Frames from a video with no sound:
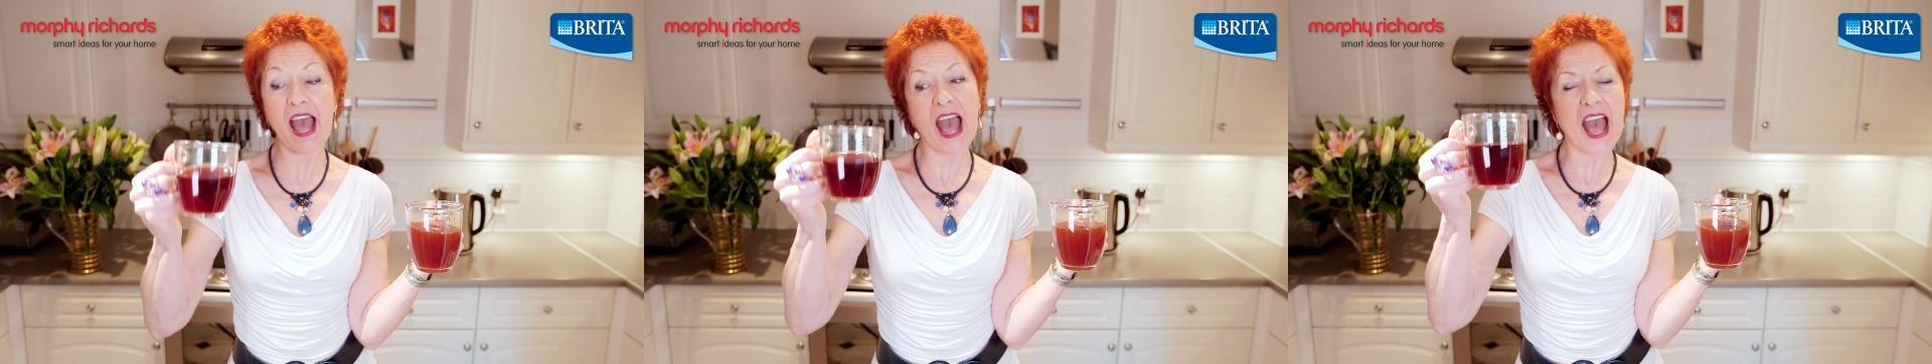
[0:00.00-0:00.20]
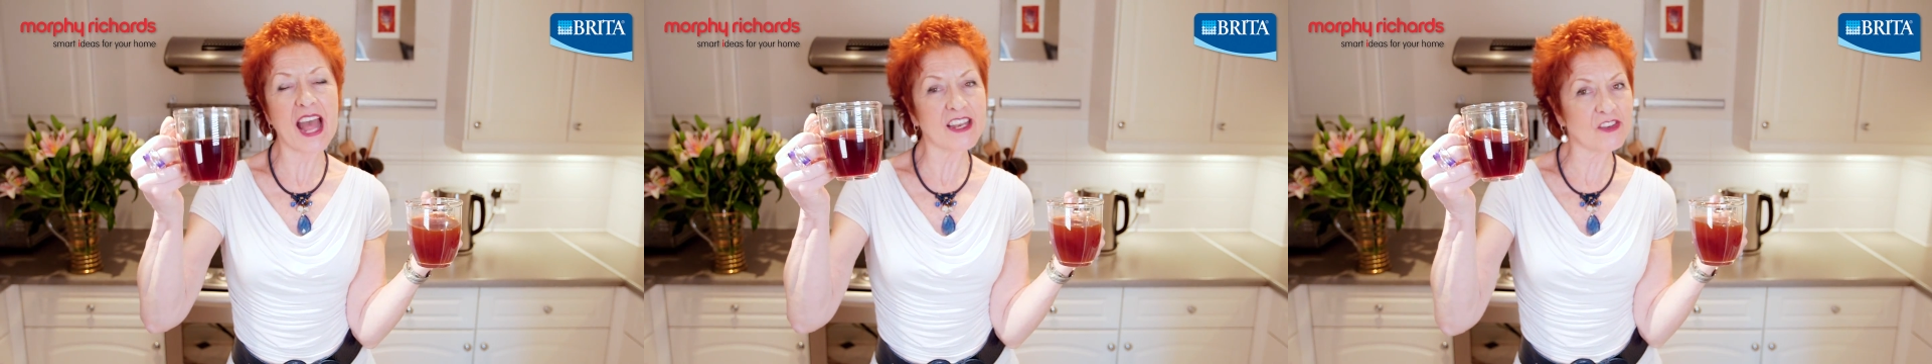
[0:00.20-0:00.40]

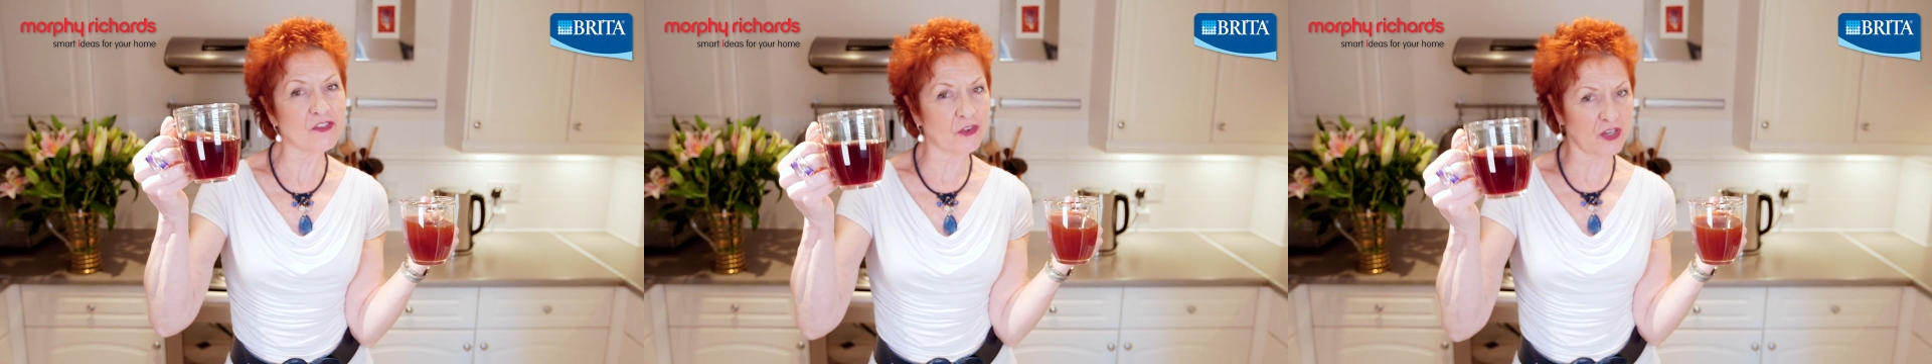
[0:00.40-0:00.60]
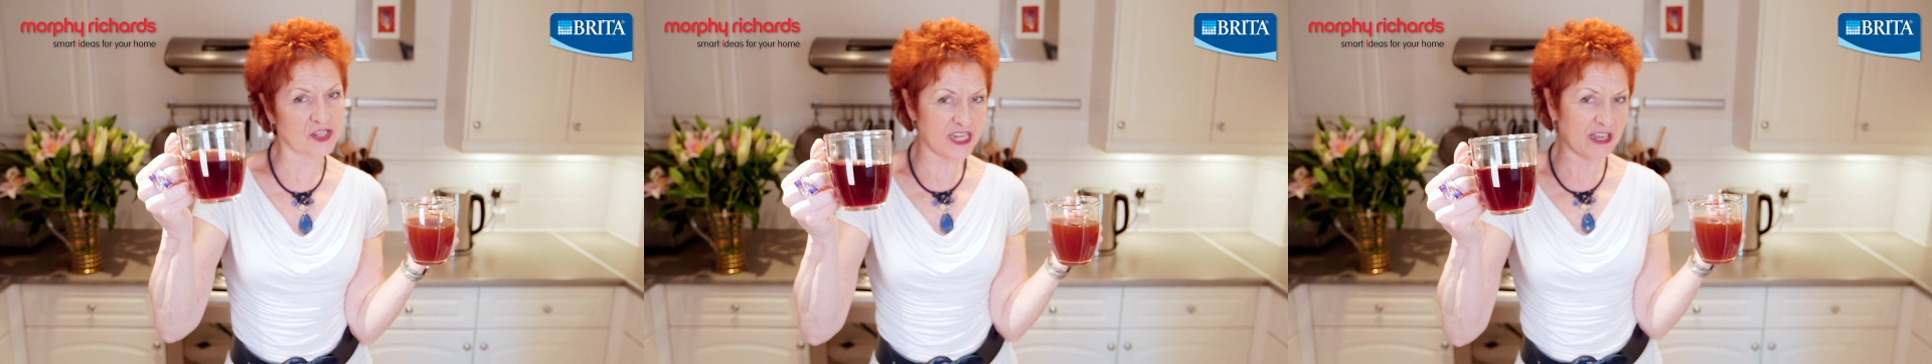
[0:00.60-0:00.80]
and
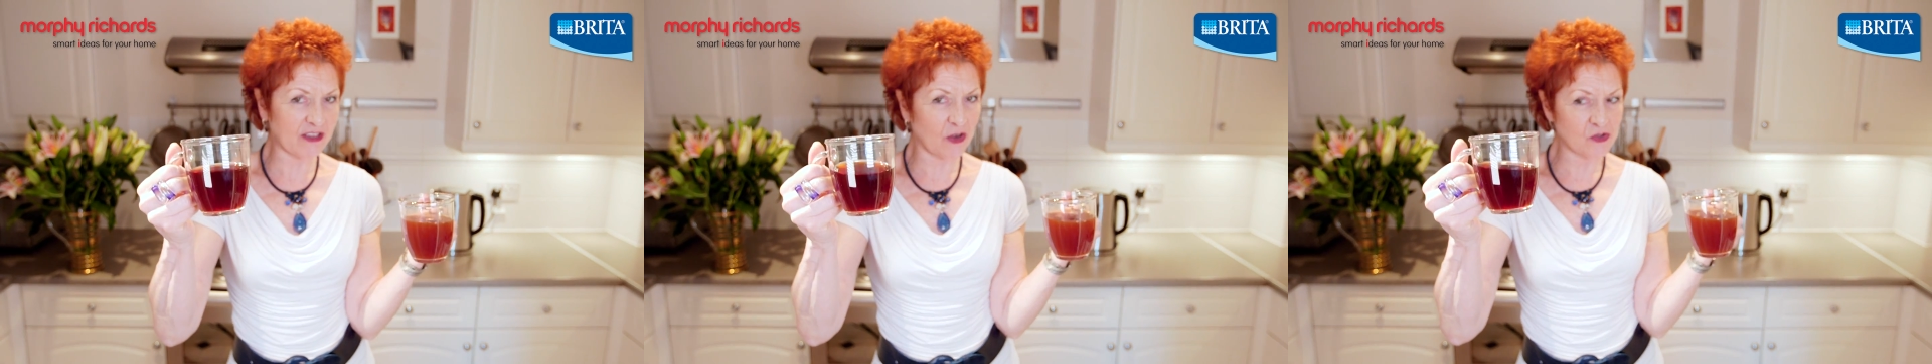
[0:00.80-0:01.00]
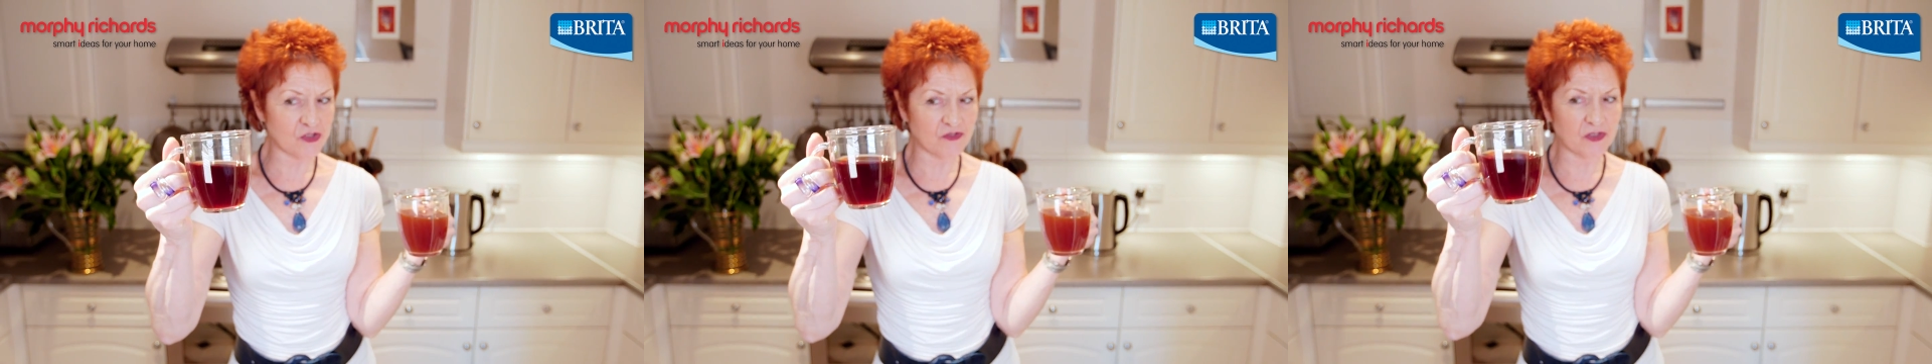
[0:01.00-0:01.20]
followed our
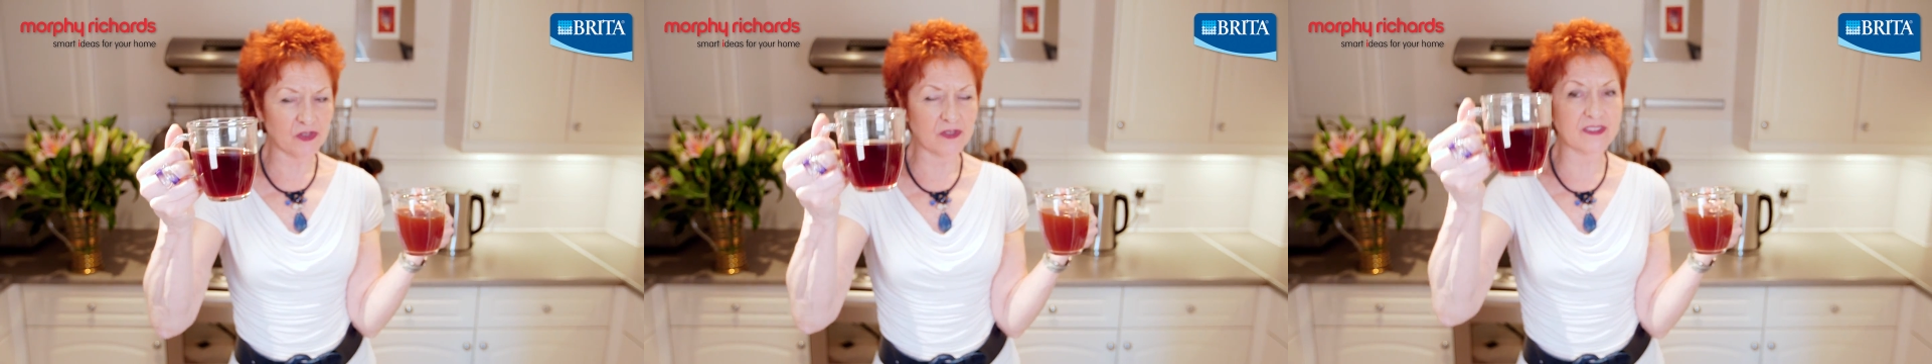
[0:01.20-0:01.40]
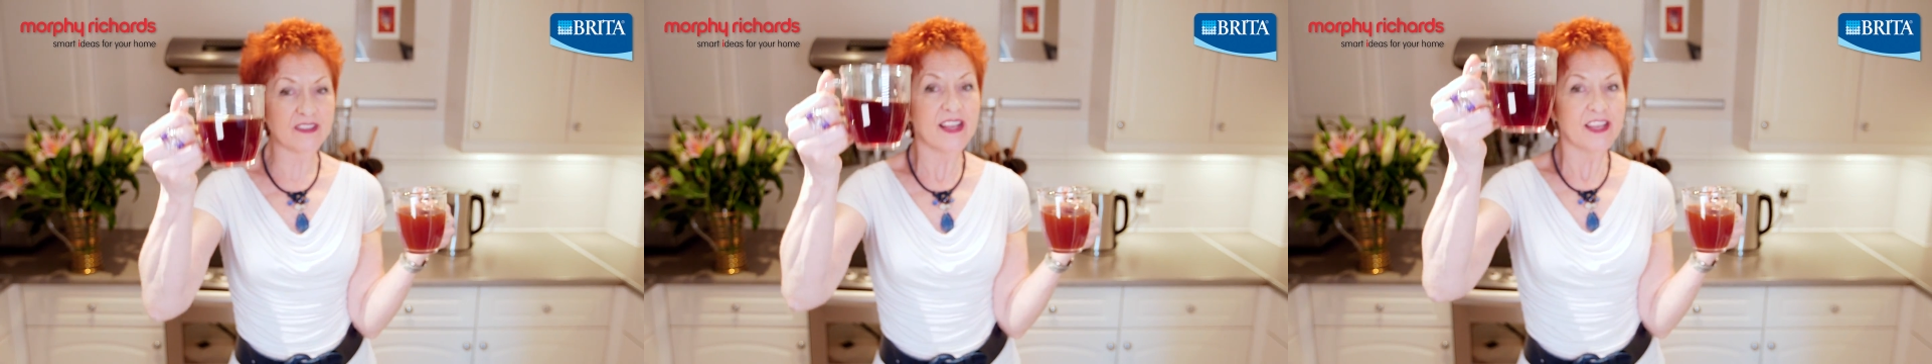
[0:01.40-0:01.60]
golden
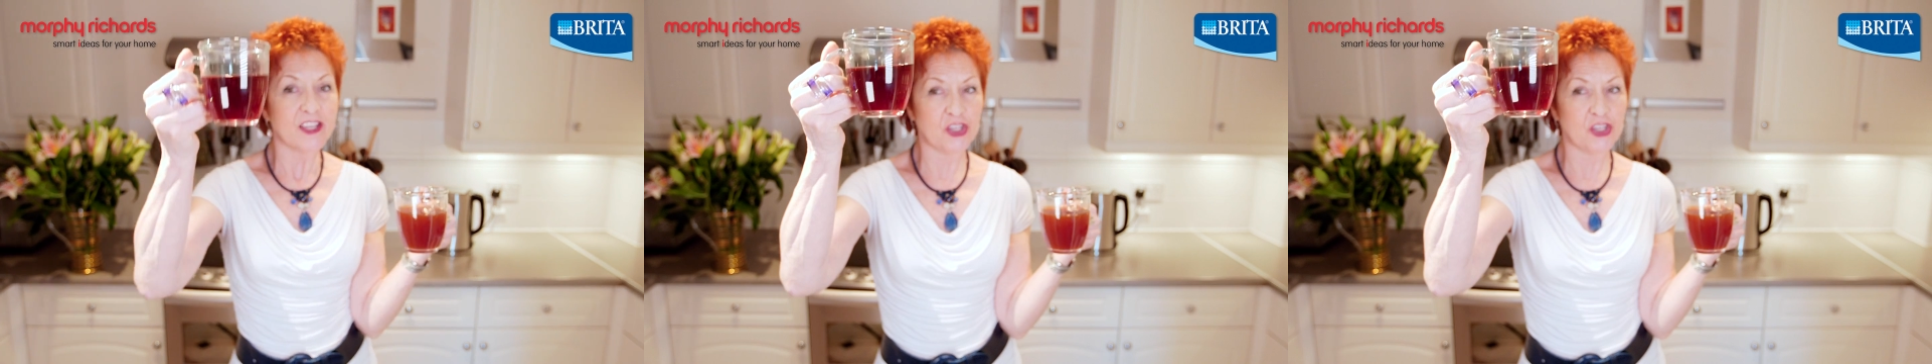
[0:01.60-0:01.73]
rules,